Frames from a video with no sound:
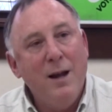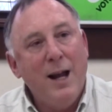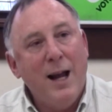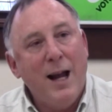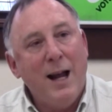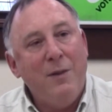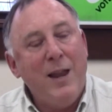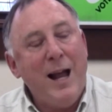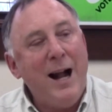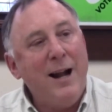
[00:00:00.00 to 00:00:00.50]

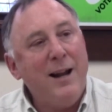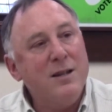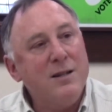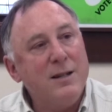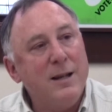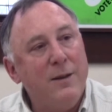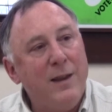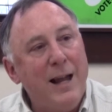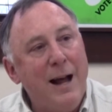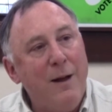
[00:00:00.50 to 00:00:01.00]
And
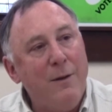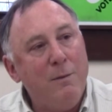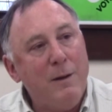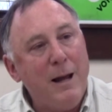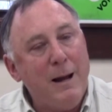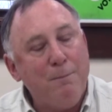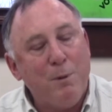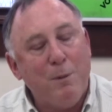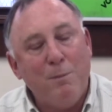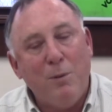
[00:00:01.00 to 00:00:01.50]

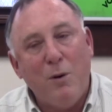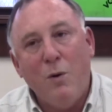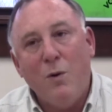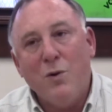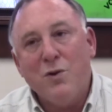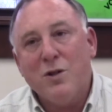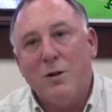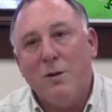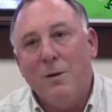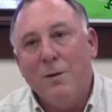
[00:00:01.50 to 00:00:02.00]
that
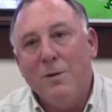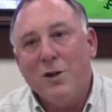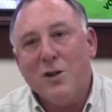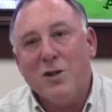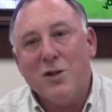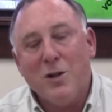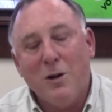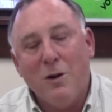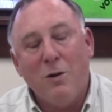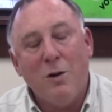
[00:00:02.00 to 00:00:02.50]
proposal,
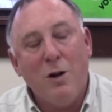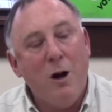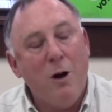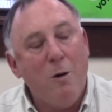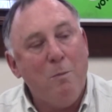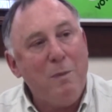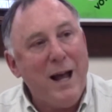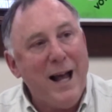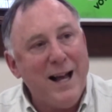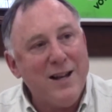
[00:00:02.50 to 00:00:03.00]
just so you
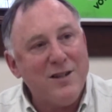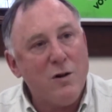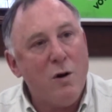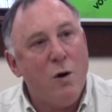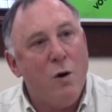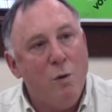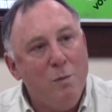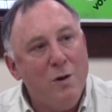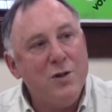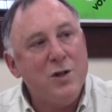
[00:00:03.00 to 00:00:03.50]
know, passed
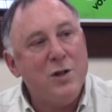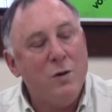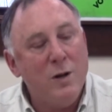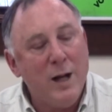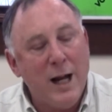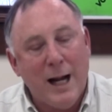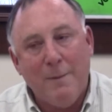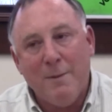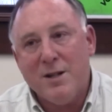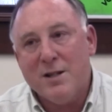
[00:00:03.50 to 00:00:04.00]
almost
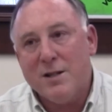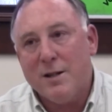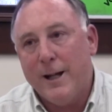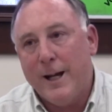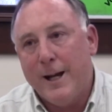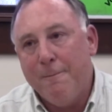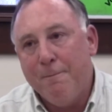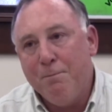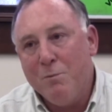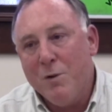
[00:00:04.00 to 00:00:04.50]

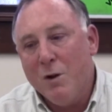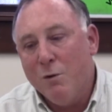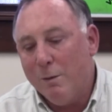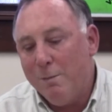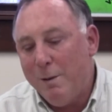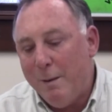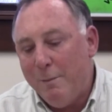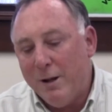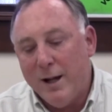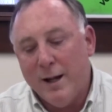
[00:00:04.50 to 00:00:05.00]
unanimously,
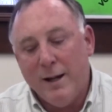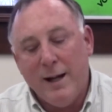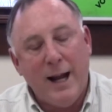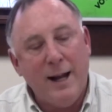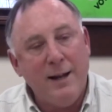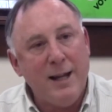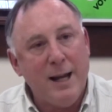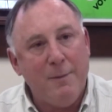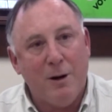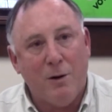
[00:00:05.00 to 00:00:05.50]
Republican
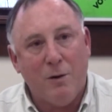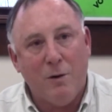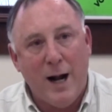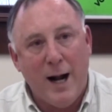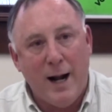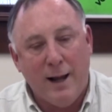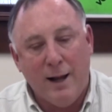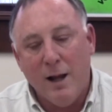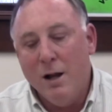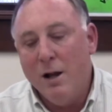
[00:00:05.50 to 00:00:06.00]
and
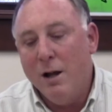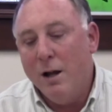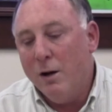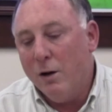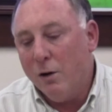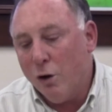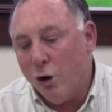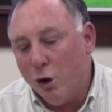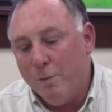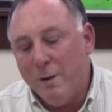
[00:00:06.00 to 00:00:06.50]
Democratic,
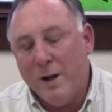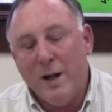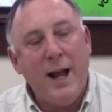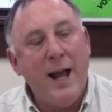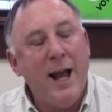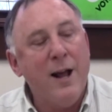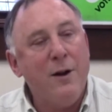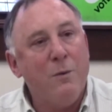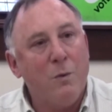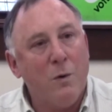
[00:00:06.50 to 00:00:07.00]
urban
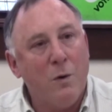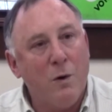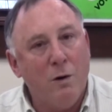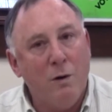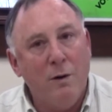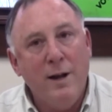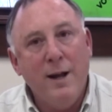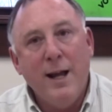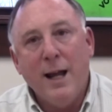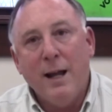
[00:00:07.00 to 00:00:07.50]
and
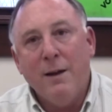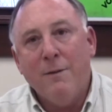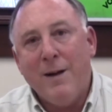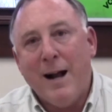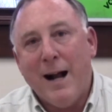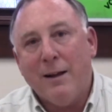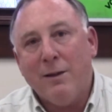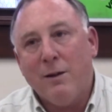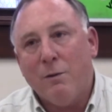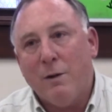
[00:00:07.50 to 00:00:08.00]
rural. In
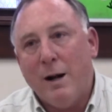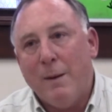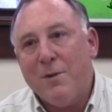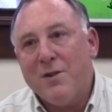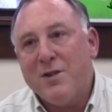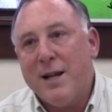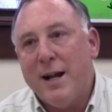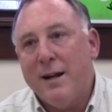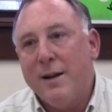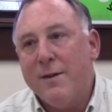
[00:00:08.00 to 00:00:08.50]
fact, the
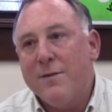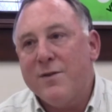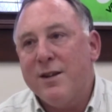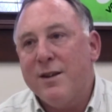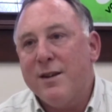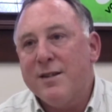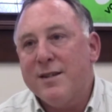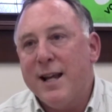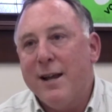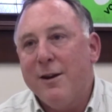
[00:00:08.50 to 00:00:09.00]
representatives
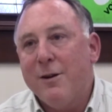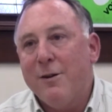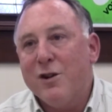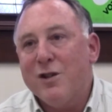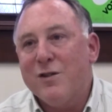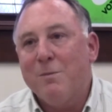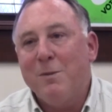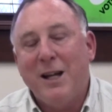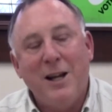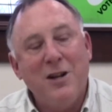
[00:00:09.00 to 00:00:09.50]
and the
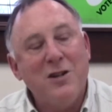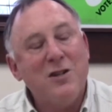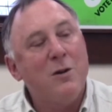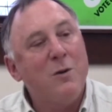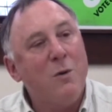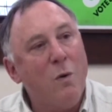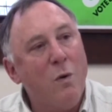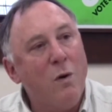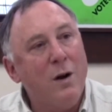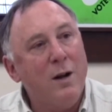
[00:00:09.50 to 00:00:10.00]
senators from Eastern
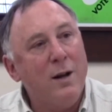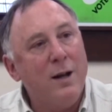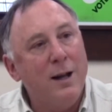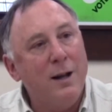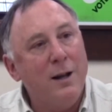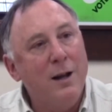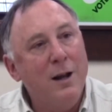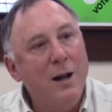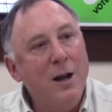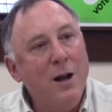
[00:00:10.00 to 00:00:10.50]

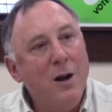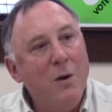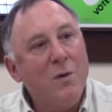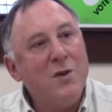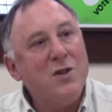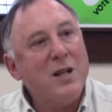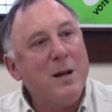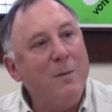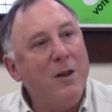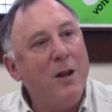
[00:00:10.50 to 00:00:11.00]
Oregon were
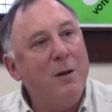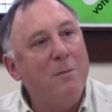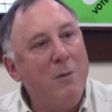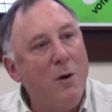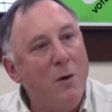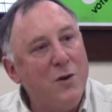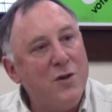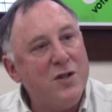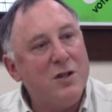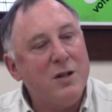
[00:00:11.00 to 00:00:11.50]
some of the
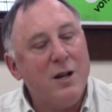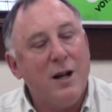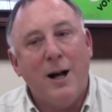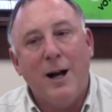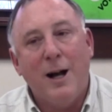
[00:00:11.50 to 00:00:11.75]
most